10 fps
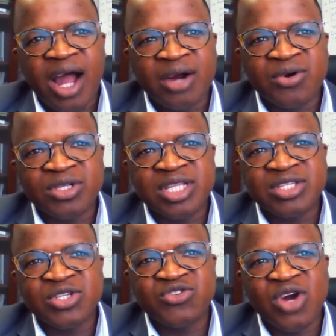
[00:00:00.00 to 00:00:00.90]
across the
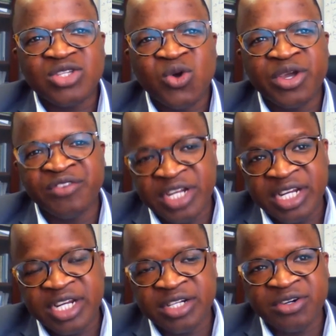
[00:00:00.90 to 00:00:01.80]
citrus or even
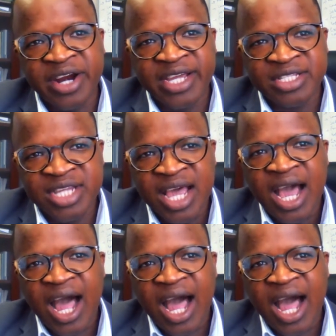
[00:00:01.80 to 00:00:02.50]
in grains,